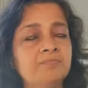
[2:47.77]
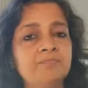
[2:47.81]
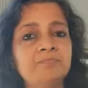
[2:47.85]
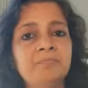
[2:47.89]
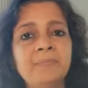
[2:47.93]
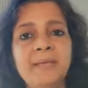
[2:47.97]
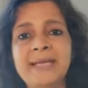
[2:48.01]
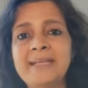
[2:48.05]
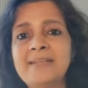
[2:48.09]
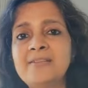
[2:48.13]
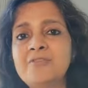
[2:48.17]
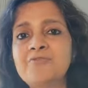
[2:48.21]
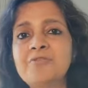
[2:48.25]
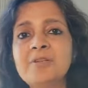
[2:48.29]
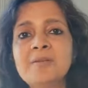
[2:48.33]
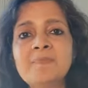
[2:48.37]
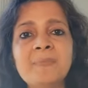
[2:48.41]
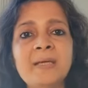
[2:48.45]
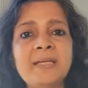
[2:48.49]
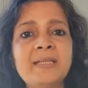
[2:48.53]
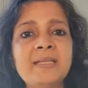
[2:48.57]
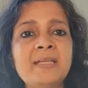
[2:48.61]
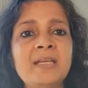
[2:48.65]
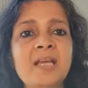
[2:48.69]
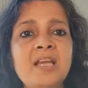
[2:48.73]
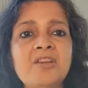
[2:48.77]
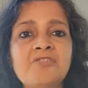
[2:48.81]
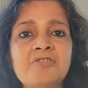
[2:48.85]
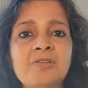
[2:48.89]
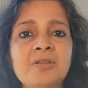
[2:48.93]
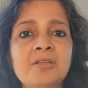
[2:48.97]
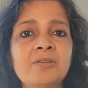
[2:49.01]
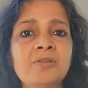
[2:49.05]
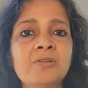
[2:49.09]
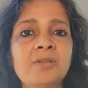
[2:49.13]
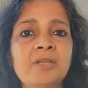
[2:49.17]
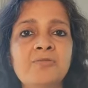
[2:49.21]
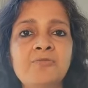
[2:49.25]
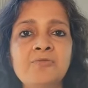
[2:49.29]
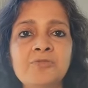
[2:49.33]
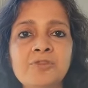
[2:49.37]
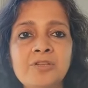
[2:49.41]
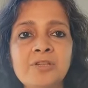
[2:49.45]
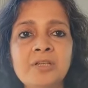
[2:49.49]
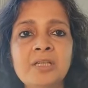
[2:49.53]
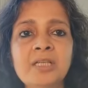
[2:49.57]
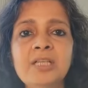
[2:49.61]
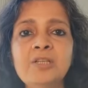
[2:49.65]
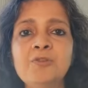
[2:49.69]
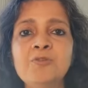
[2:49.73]
mainstream medication
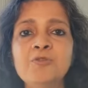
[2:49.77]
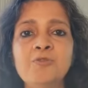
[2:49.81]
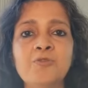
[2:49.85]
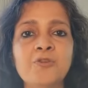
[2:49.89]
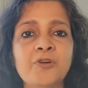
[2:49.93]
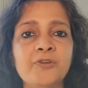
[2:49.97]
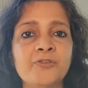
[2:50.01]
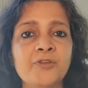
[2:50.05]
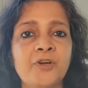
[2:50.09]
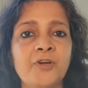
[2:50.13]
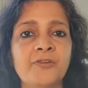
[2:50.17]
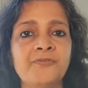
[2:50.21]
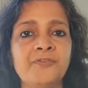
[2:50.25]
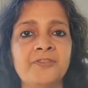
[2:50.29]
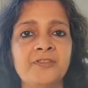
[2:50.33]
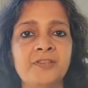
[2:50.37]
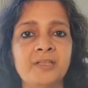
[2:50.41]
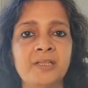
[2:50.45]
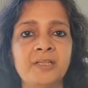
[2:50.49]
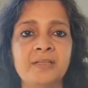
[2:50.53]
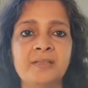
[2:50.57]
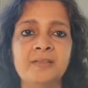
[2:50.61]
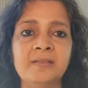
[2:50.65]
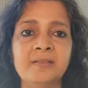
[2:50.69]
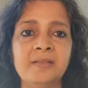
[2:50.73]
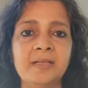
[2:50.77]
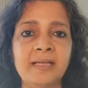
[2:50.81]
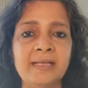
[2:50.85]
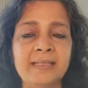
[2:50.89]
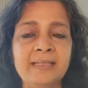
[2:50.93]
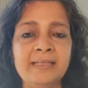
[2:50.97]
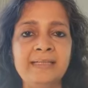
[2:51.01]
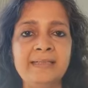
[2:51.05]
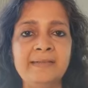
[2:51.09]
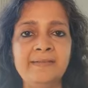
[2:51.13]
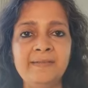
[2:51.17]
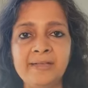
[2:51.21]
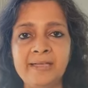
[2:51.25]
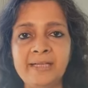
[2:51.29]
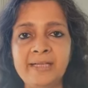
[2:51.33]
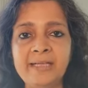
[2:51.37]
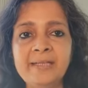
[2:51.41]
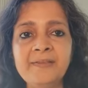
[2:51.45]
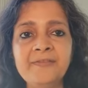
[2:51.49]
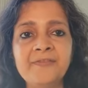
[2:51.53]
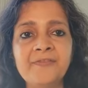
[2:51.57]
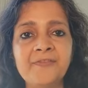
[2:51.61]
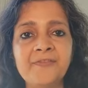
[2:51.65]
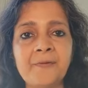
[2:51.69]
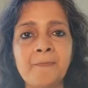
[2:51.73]
really could not offer her any
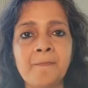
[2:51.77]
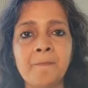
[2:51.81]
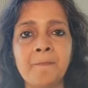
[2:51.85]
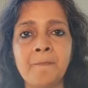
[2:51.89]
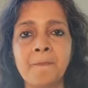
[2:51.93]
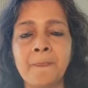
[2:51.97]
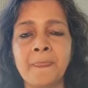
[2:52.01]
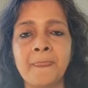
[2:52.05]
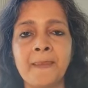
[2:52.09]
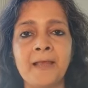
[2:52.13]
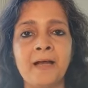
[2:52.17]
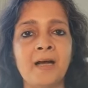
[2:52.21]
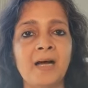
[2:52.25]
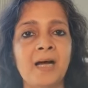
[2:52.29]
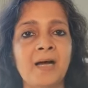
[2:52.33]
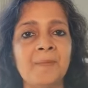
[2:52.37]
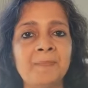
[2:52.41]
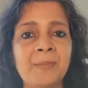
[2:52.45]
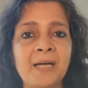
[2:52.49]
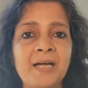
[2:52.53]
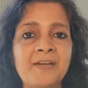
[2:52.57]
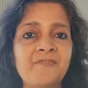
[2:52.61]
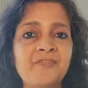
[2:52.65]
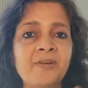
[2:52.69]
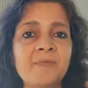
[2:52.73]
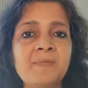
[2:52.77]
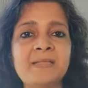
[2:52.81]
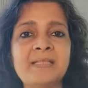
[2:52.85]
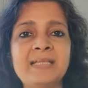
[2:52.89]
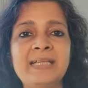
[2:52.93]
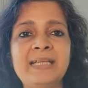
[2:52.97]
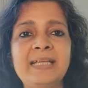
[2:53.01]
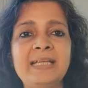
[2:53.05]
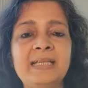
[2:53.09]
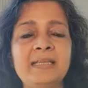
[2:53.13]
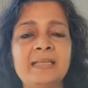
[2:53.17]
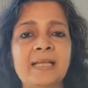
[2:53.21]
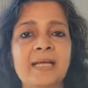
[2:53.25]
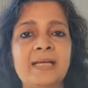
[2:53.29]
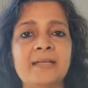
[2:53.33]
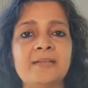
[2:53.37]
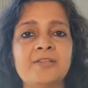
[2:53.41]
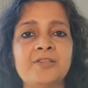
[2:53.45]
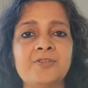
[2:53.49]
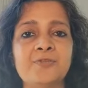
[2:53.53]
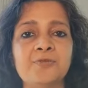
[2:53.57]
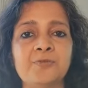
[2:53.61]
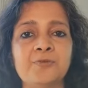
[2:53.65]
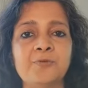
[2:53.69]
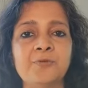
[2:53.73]
relief. Apart from saying that
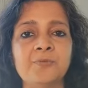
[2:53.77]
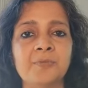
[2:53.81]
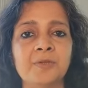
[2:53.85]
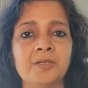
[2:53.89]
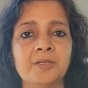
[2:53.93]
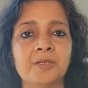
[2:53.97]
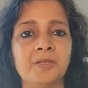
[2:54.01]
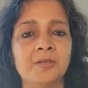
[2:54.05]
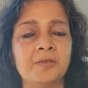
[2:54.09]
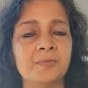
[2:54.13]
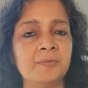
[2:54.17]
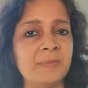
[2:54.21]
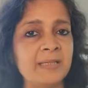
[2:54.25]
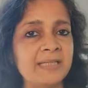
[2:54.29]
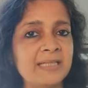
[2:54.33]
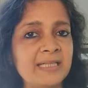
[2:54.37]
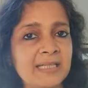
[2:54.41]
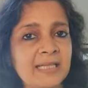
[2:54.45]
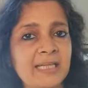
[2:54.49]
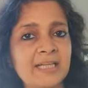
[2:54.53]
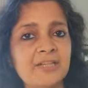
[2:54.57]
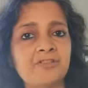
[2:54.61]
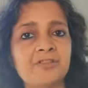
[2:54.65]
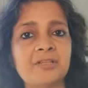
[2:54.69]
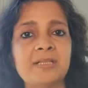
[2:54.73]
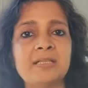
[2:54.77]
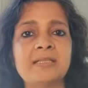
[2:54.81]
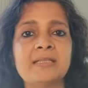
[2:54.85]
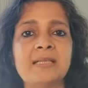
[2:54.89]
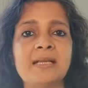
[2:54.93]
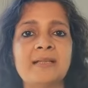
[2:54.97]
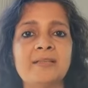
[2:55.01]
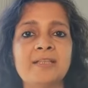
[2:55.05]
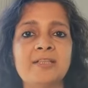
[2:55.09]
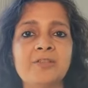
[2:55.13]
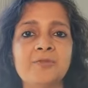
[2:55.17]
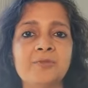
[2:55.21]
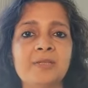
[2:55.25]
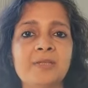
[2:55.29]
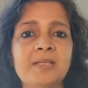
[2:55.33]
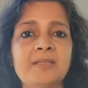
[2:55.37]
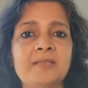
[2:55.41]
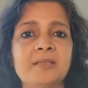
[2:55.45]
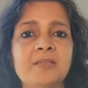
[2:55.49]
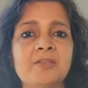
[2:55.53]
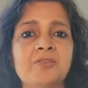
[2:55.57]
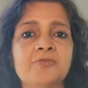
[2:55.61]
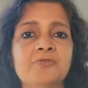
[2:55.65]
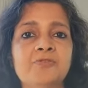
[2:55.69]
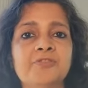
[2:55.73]
medications are the only
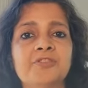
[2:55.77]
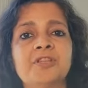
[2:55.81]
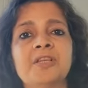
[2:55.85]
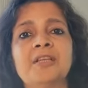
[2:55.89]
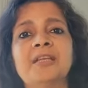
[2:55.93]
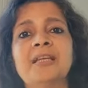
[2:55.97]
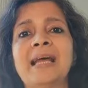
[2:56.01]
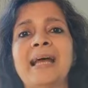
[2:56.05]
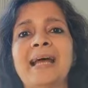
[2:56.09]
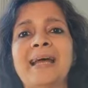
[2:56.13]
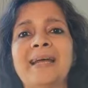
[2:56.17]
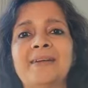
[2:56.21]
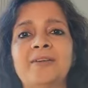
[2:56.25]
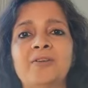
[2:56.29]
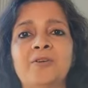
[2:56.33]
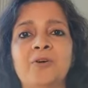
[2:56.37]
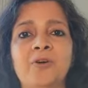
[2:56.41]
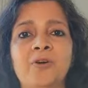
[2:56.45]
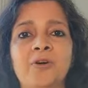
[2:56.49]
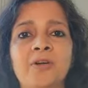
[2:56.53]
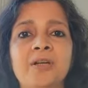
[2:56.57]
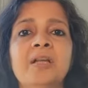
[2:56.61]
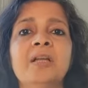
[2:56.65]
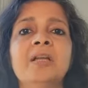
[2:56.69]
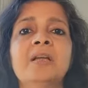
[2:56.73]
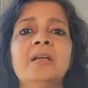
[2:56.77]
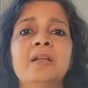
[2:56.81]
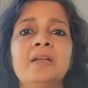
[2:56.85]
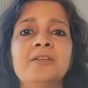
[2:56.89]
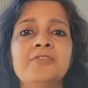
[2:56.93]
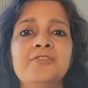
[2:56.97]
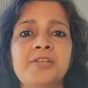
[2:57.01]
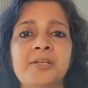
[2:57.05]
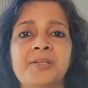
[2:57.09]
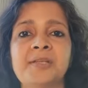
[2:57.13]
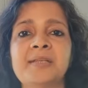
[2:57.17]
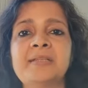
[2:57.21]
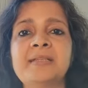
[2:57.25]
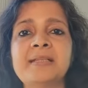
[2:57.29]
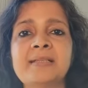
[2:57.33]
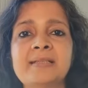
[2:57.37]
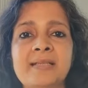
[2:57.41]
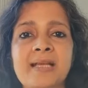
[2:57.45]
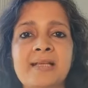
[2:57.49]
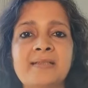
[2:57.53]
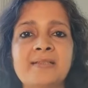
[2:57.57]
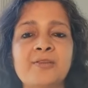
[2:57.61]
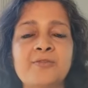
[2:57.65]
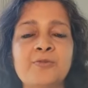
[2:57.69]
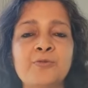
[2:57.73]
solution, and or
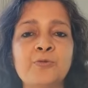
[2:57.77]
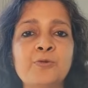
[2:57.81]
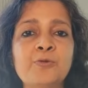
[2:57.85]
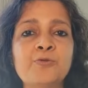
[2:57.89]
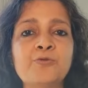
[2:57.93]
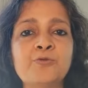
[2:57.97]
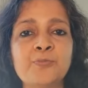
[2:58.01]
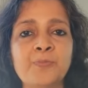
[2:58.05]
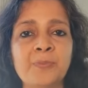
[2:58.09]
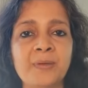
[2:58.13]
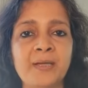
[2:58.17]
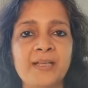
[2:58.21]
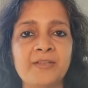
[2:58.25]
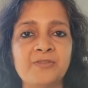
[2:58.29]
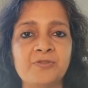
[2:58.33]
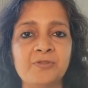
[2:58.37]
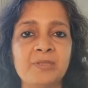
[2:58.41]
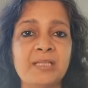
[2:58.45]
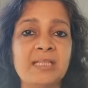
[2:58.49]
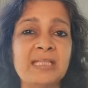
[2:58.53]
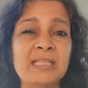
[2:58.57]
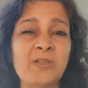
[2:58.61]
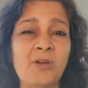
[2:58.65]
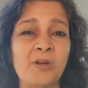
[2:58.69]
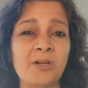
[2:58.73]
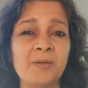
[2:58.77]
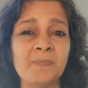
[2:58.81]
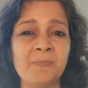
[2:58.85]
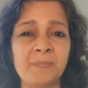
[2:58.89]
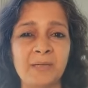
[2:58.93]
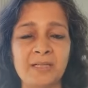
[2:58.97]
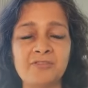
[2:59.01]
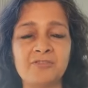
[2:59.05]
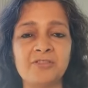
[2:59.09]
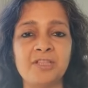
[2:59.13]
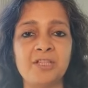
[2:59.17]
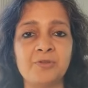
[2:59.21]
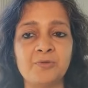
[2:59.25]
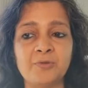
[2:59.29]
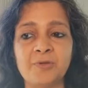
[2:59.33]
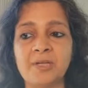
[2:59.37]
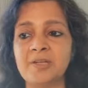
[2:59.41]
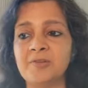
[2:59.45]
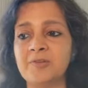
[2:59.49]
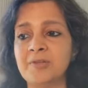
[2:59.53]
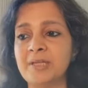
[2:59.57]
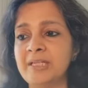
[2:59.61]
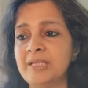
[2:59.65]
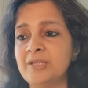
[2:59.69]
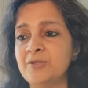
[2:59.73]
genetics has a role to play, so there's not much that you
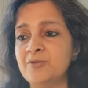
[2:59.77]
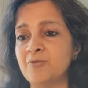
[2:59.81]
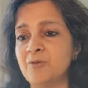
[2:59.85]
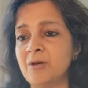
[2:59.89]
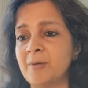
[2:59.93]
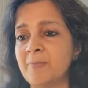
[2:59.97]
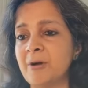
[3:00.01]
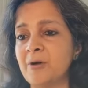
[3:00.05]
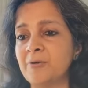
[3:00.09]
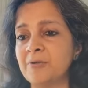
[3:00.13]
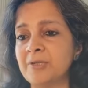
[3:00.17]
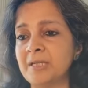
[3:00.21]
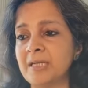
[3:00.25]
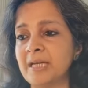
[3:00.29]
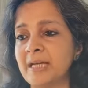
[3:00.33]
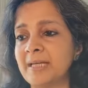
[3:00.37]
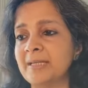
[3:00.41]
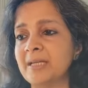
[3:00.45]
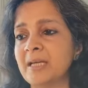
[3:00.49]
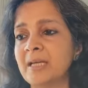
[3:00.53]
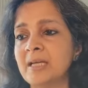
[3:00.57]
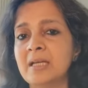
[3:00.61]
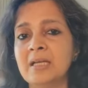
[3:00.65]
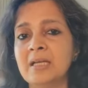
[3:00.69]
can really do about it. And